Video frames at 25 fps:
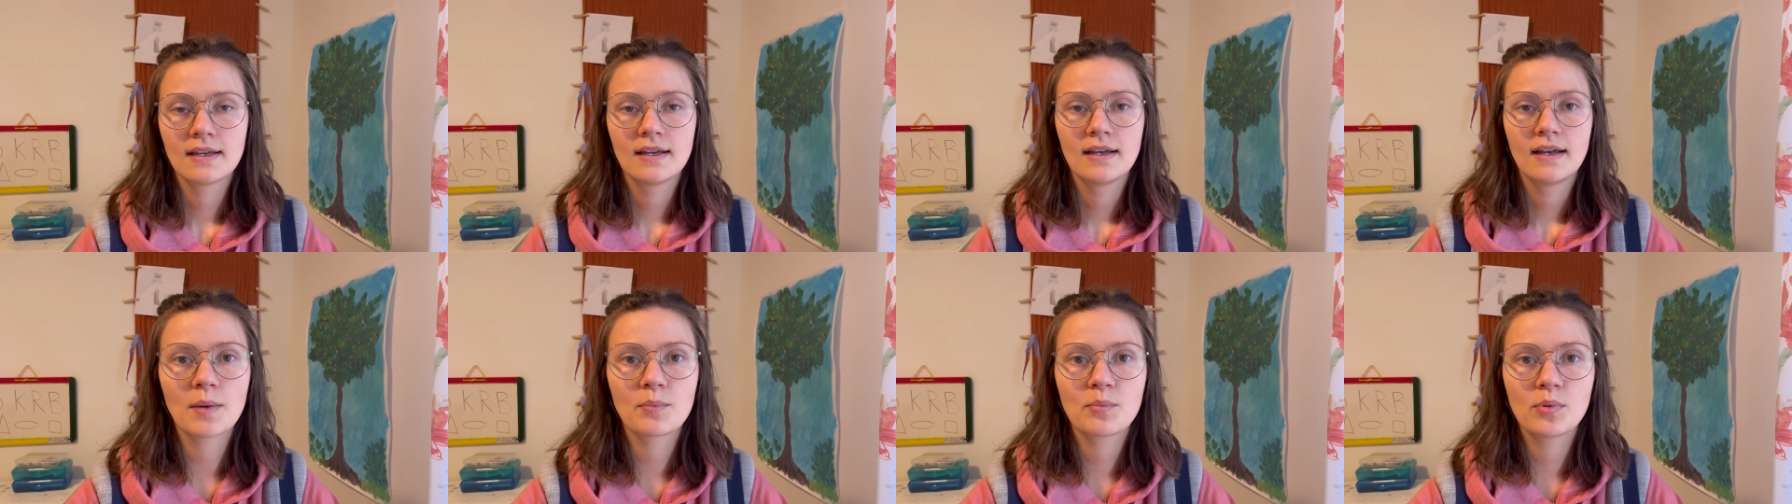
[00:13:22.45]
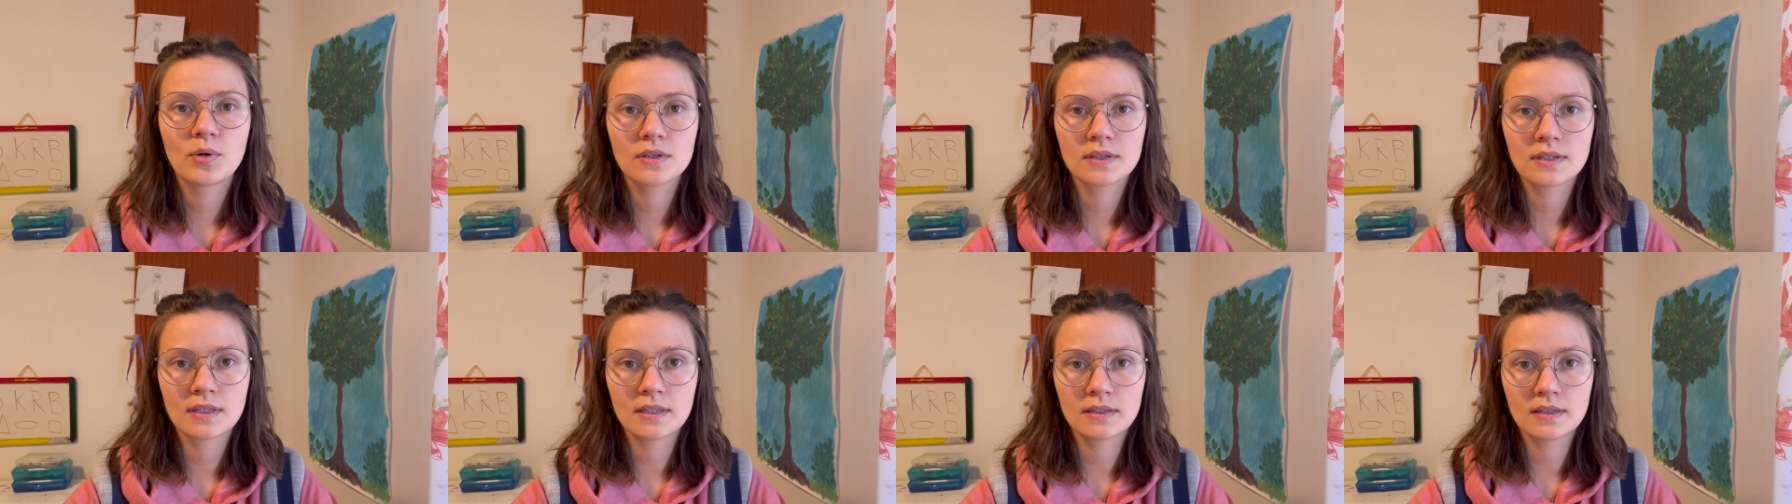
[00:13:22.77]
I
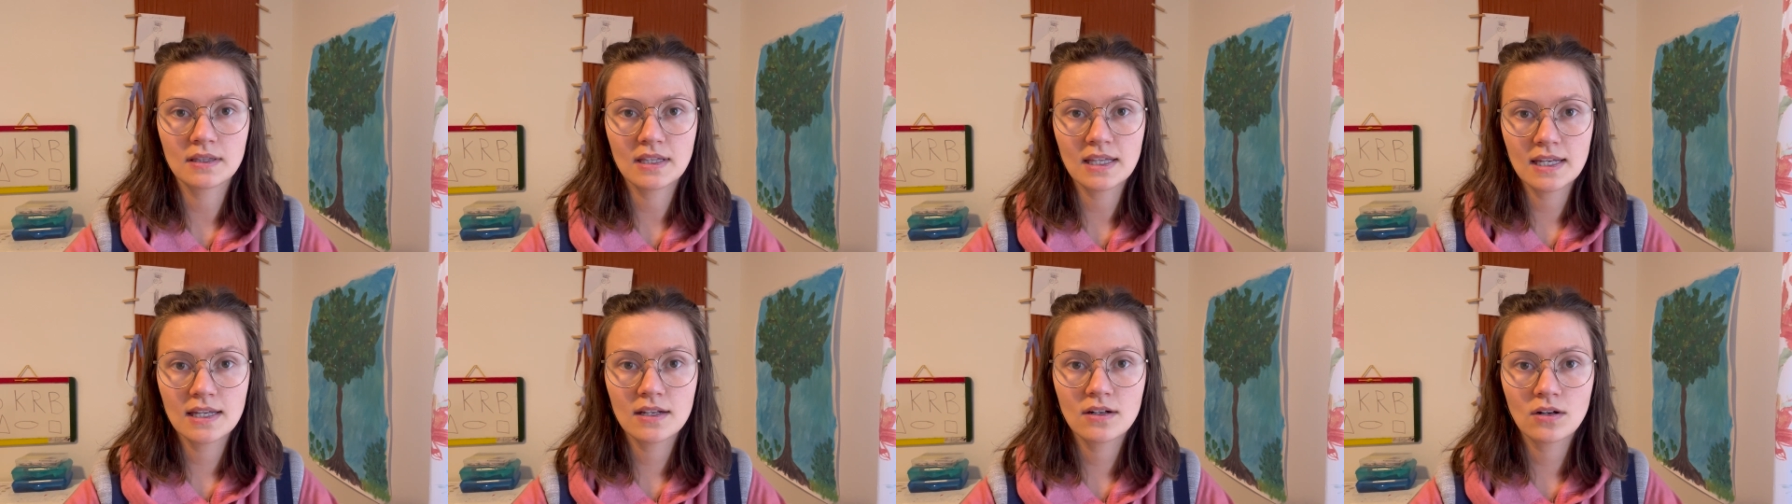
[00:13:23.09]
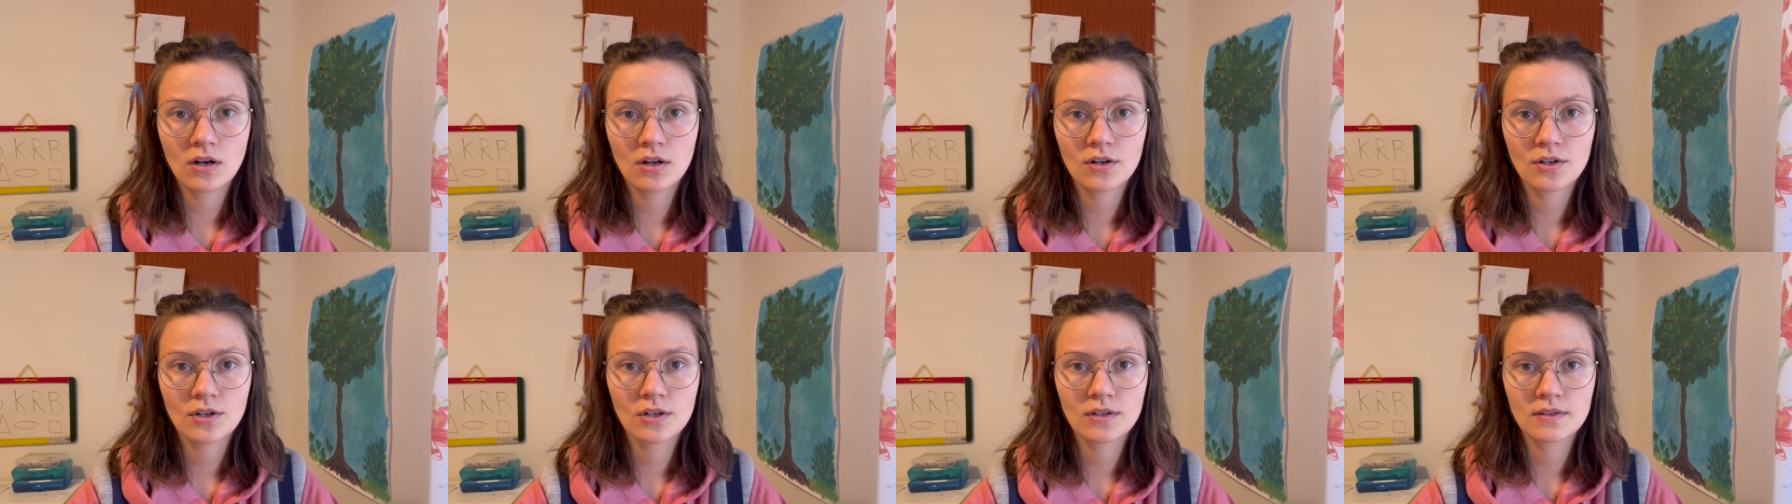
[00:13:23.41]
put the lead
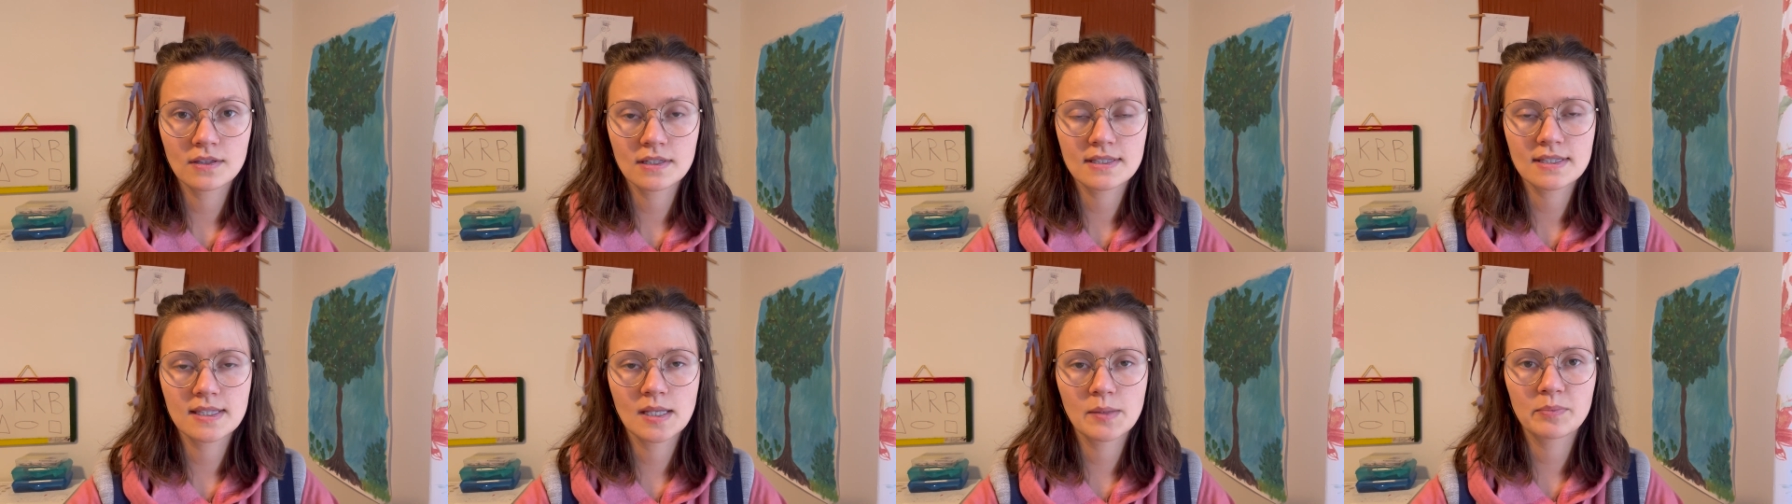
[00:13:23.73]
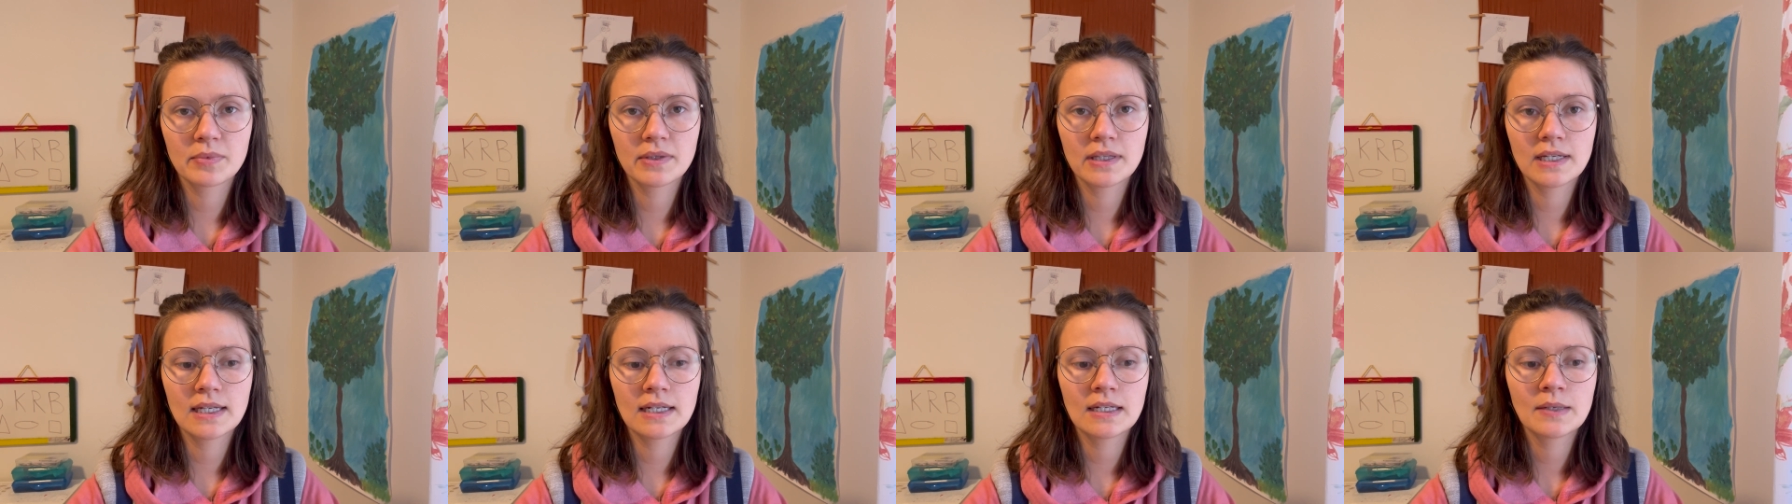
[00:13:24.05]
on her, the slip
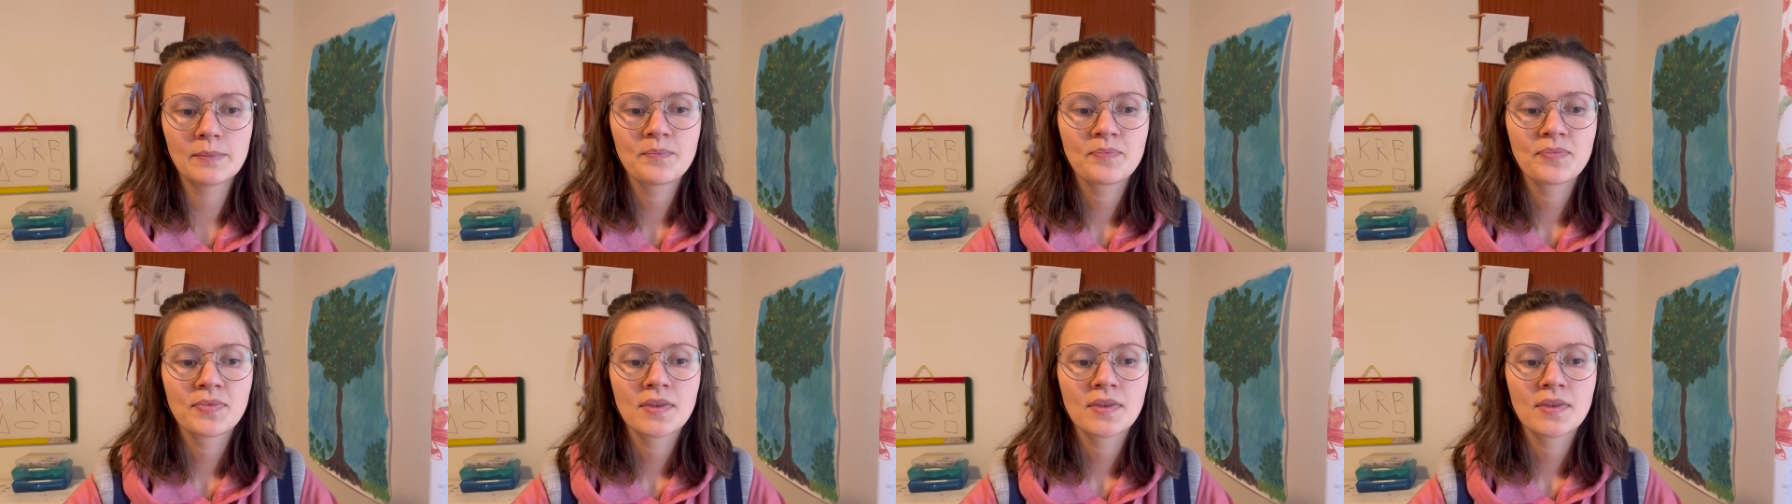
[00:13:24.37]
lead,